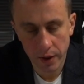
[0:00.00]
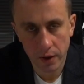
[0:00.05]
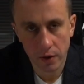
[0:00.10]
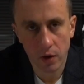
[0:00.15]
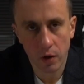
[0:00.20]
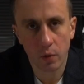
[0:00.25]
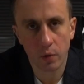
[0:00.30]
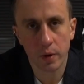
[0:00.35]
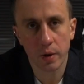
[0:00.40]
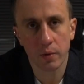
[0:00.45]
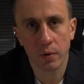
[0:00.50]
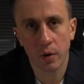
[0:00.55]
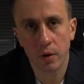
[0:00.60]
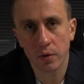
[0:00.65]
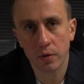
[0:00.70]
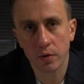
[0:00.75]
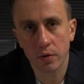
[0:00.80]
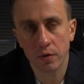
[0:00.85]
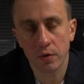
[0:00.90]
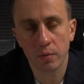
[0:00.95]
No, we
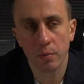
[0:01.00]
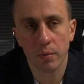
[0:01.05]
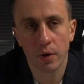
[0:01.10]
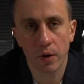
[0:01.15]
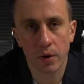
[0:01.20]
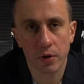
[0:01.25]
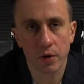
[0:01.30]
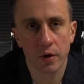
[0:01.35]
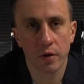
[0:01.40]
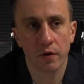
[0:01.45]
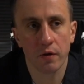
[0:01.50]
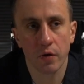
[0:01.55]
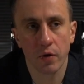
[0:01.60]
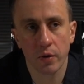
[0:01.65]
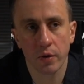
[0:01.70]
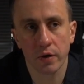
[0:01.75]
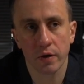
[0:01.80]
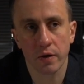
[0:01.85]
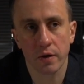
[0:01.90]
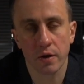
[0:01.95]
won't merge the
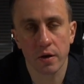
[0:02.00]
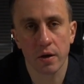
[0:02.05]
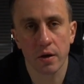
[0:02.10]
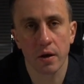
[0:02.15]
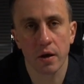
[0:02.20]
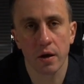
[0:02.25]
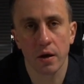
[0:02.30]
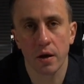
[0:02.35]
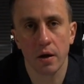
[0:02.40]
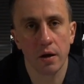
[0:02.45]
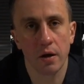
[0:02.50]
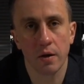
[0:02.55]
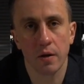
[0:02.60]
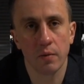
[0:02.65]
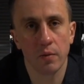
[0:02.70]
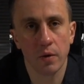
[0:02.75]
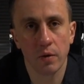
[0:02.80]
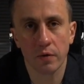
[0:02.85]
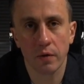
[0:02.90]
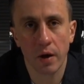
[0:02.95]
tokens. It
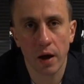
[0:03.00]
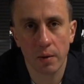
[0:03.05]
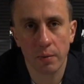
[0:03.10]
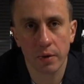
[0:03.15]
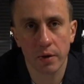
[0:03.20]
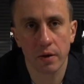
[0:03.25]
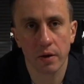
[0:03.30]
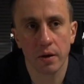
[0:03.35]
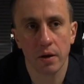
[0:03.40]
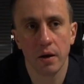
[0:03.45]
won't happen.